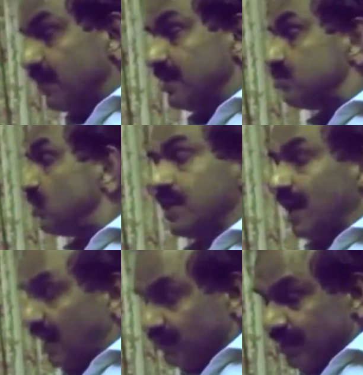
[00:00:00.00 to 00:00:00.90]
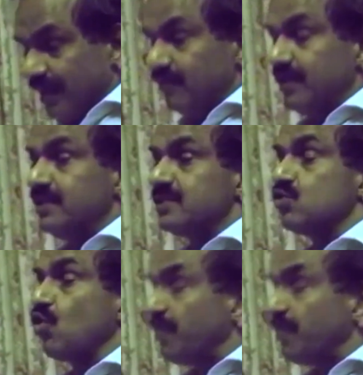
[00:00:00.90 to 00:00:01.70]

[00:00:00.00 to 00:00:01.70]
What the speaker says: after having this